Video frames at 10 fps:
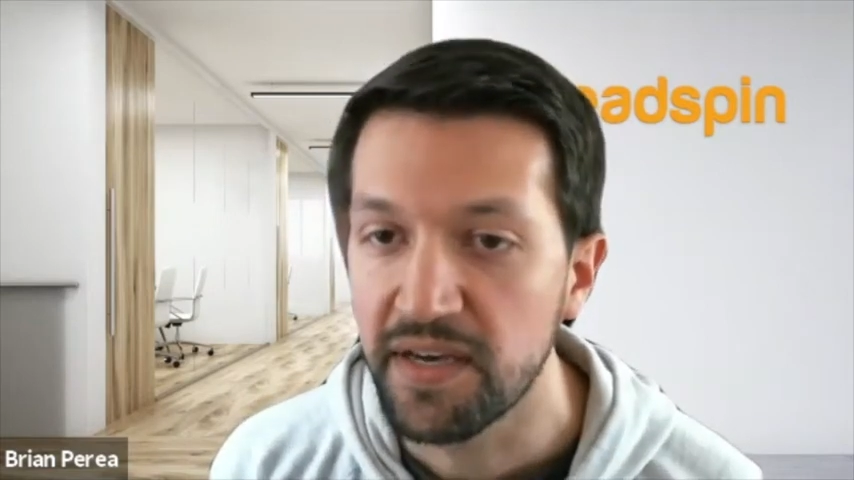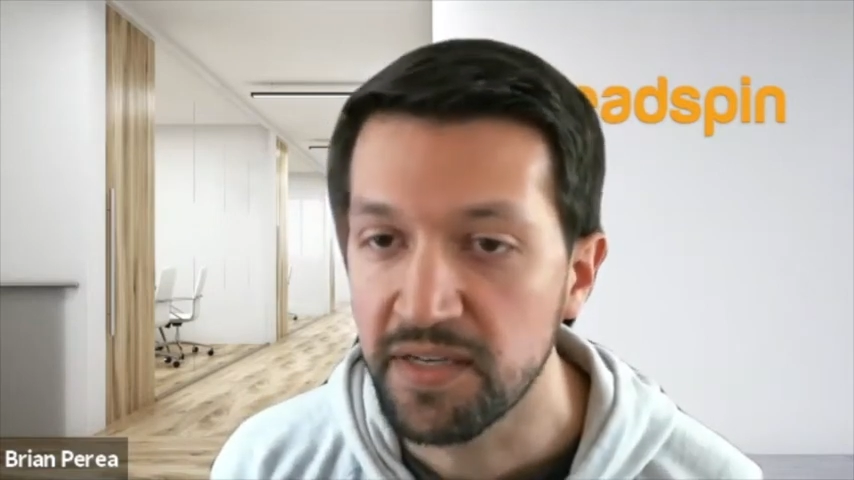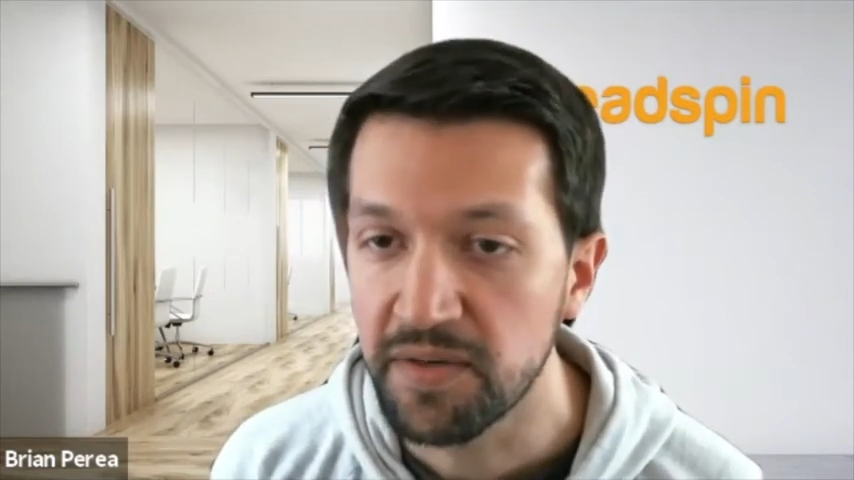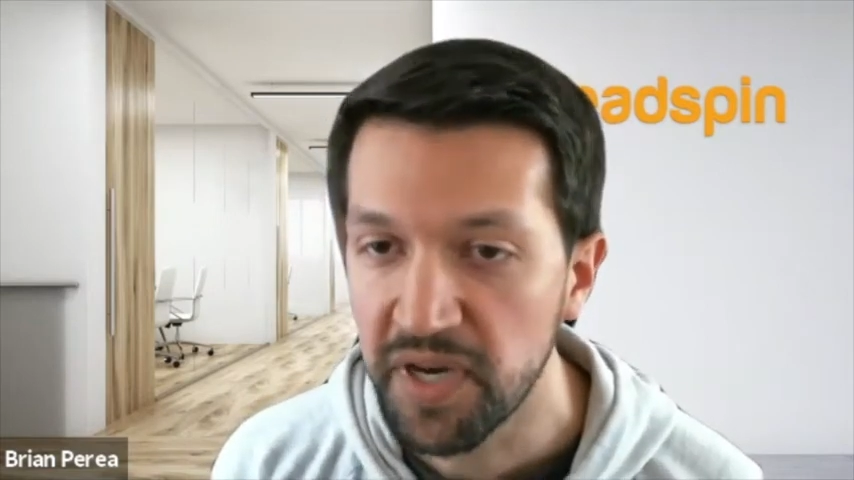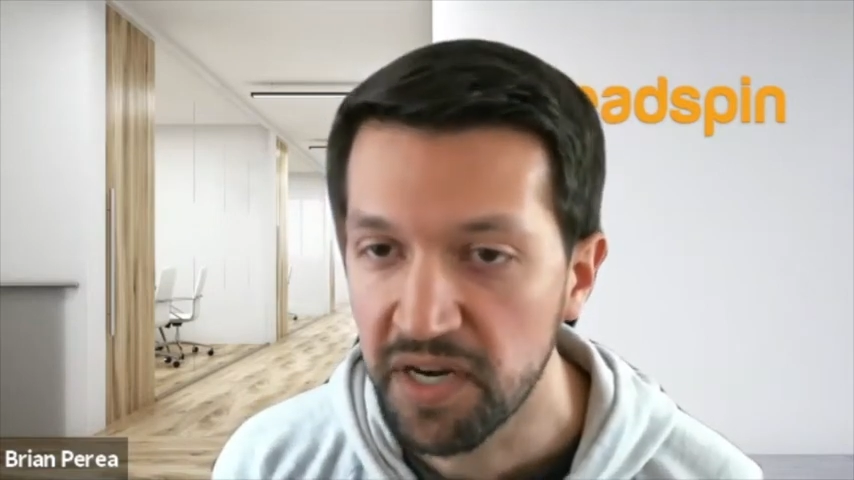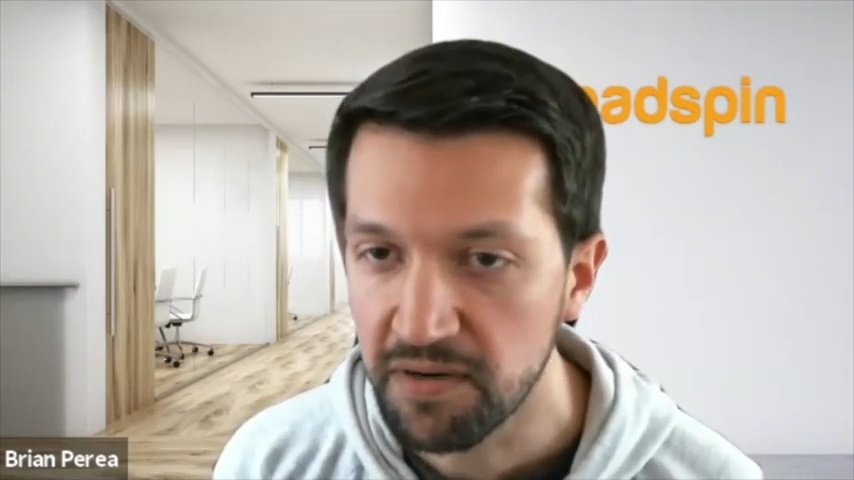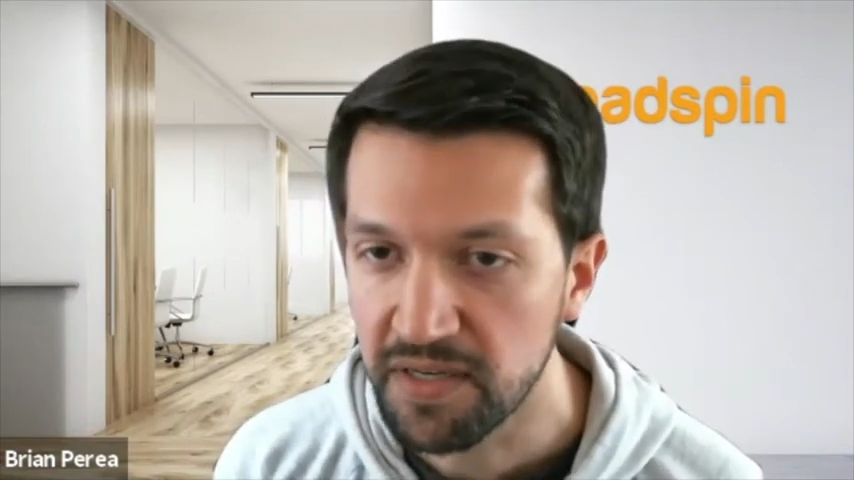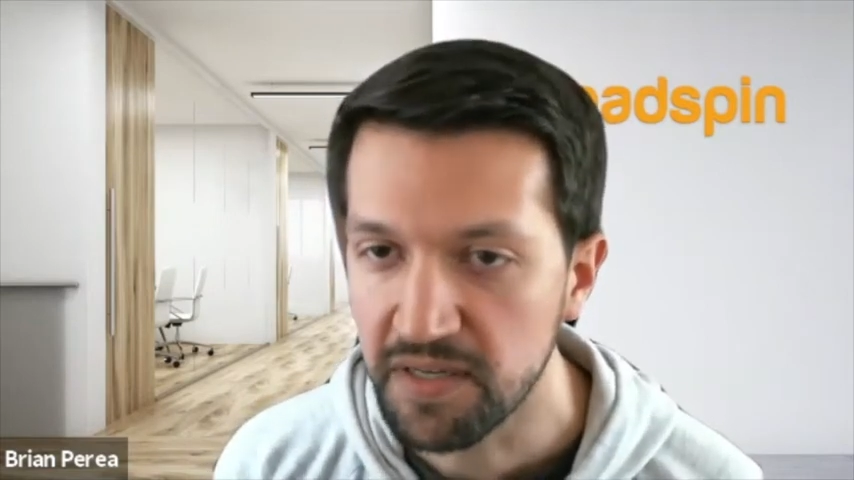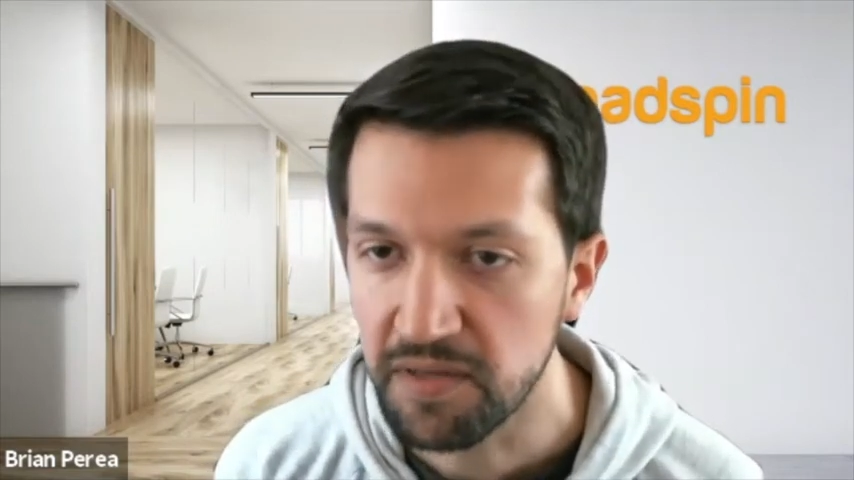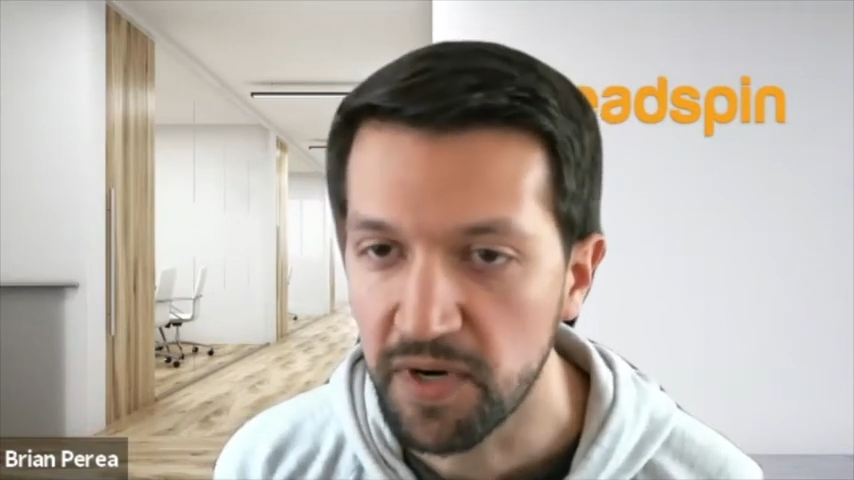
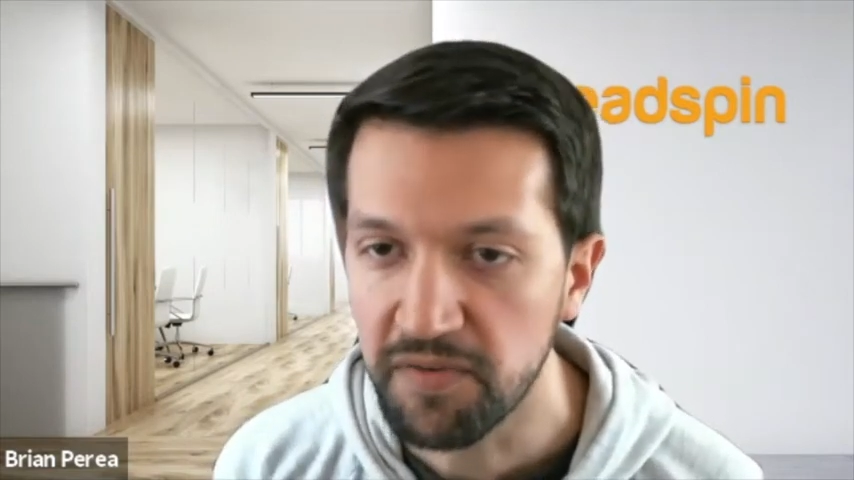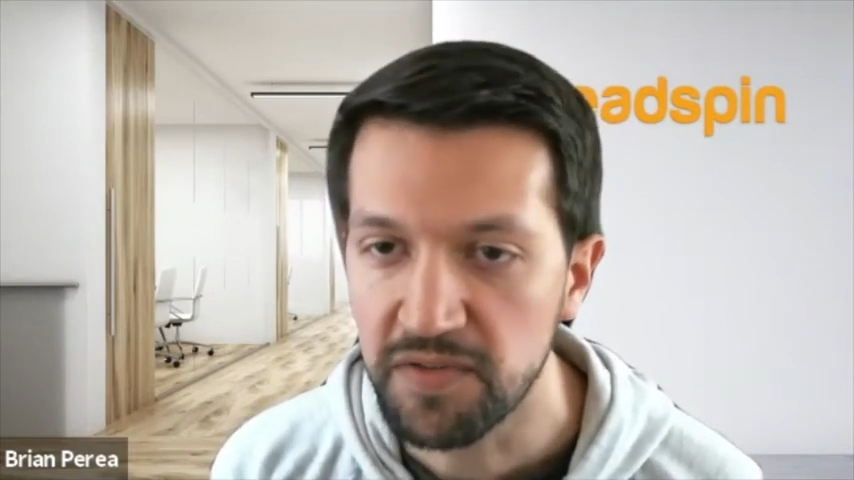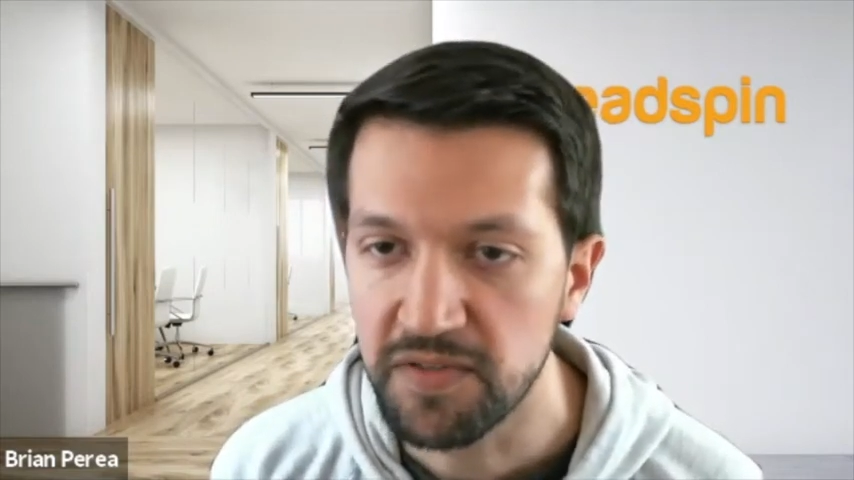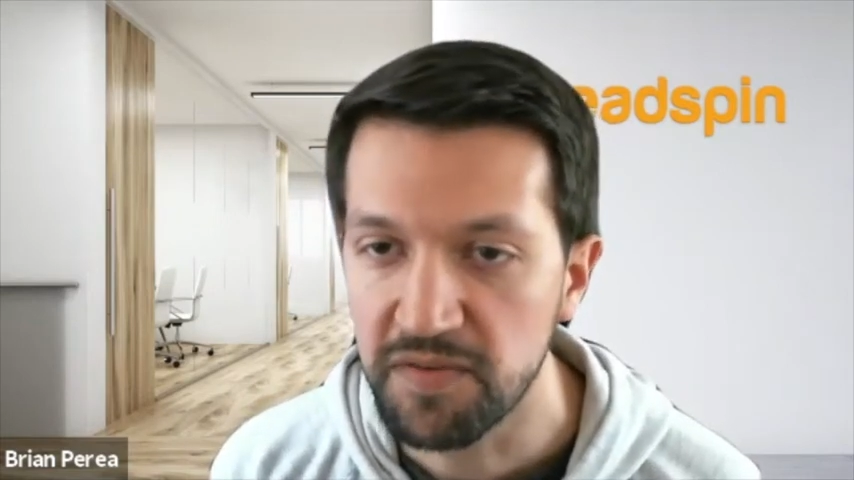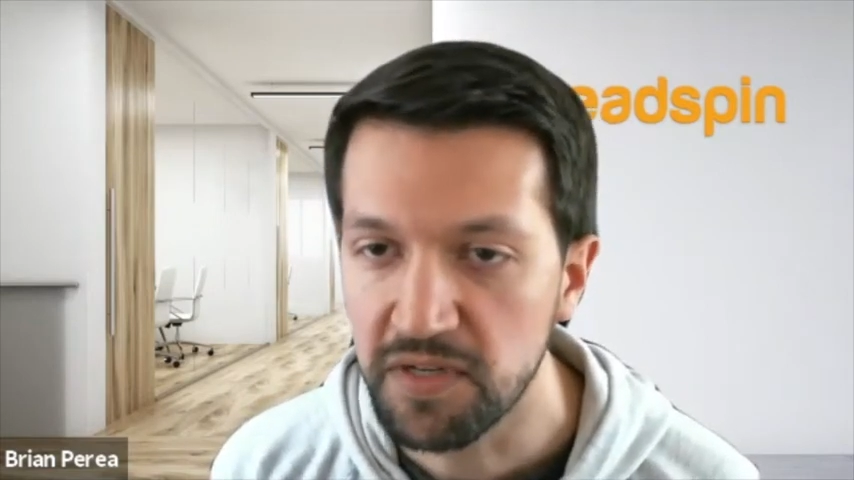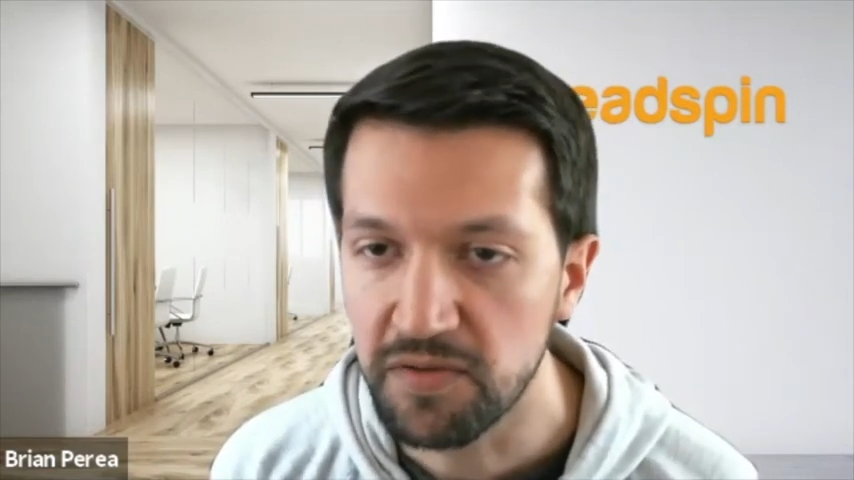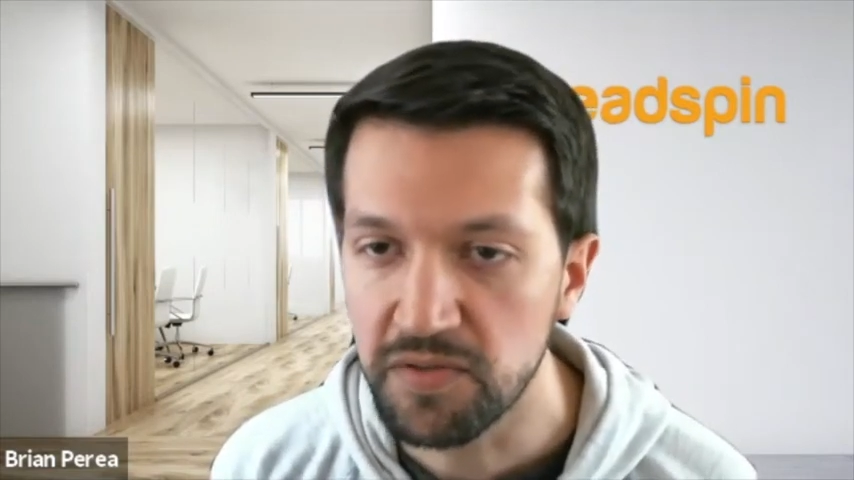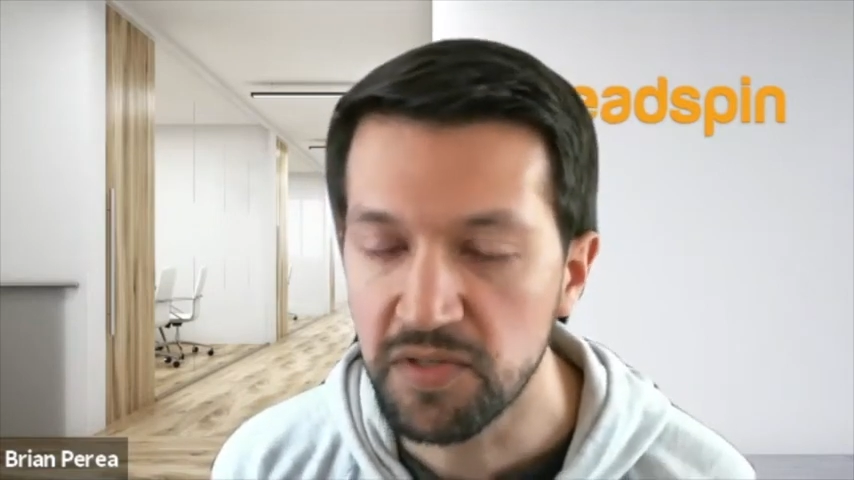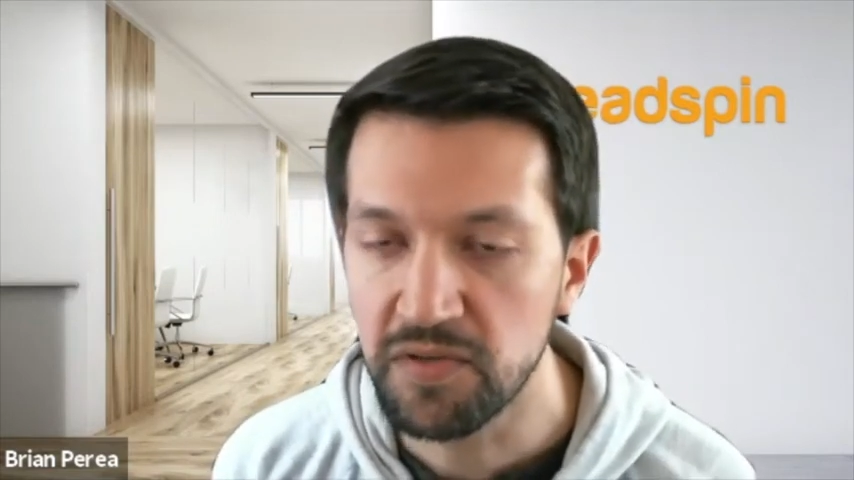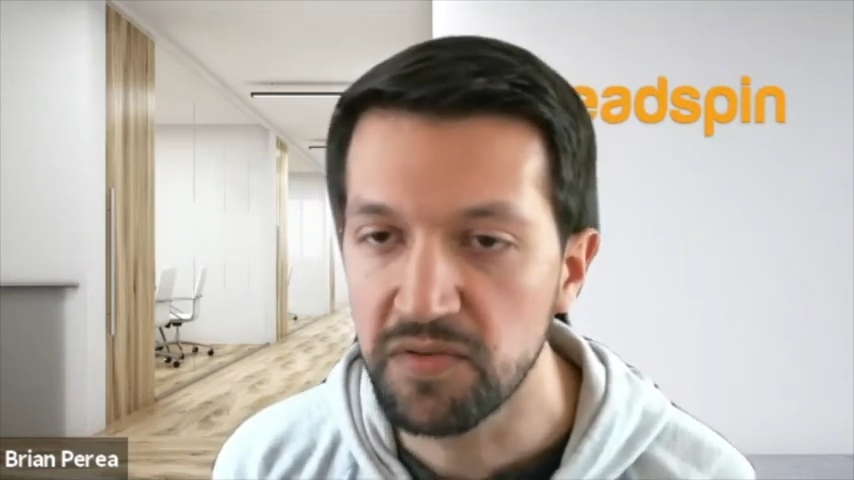comparing the reference video
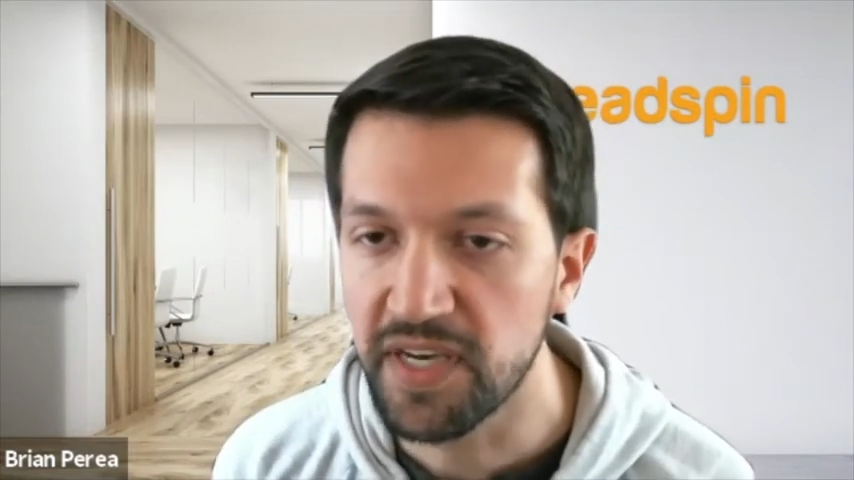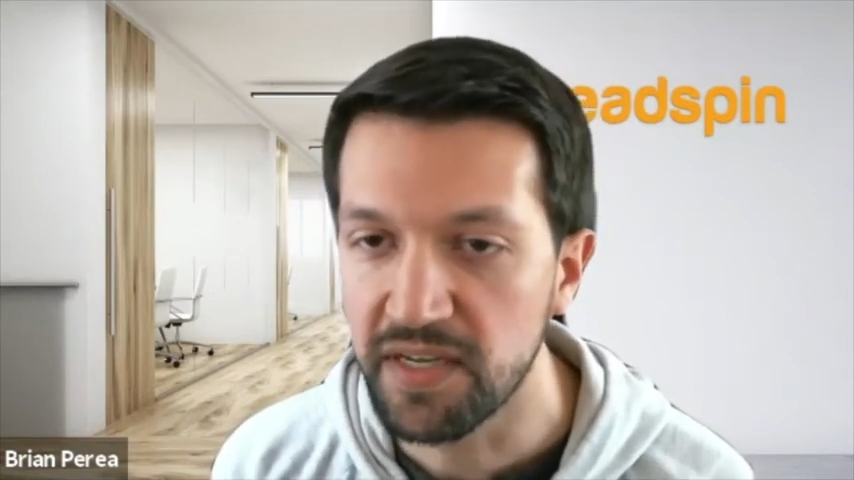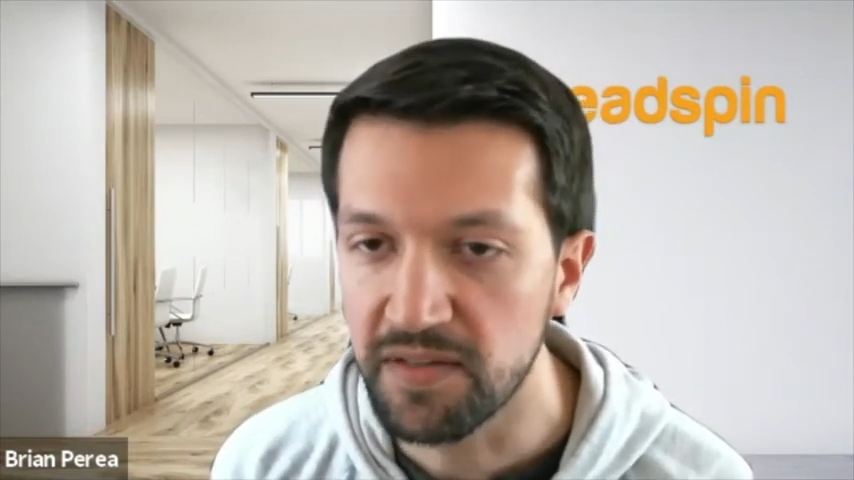to that